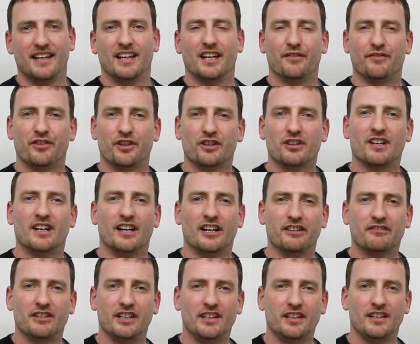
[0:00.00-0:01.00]
If you're
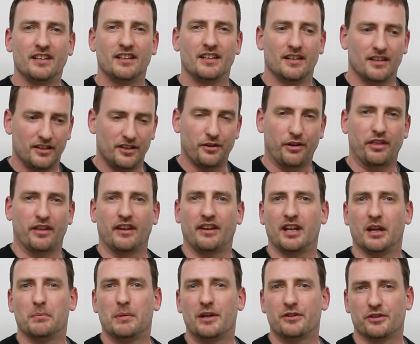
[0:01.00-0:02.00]
hungry, you're
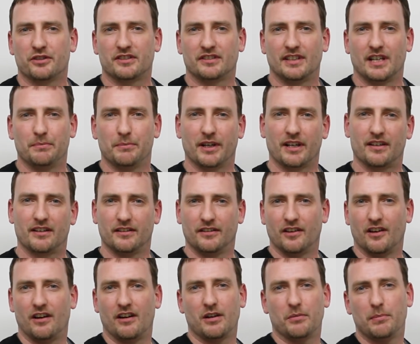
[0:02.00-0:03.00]
thinking about your stomach,
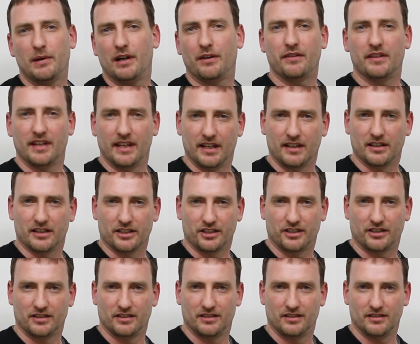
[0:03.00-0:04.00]
not about the
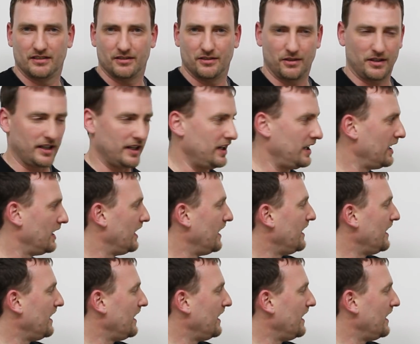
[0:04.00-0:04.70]
English. Okay?